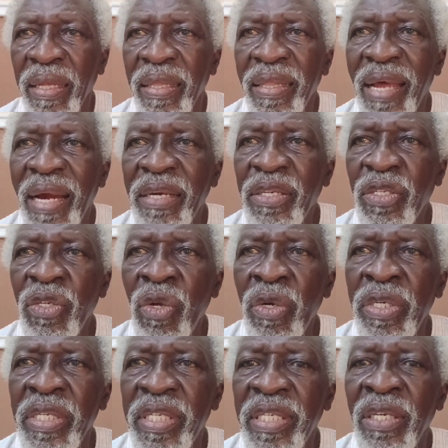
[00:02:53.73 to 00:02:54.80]
There is no
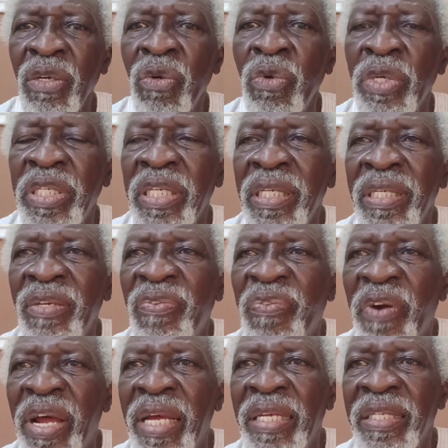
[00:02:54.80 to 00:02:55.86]
distinguishing
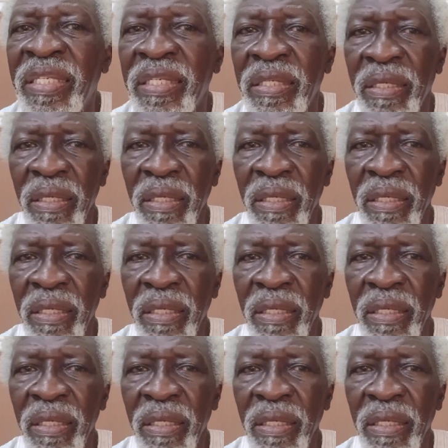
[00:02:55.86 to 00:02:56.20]
difference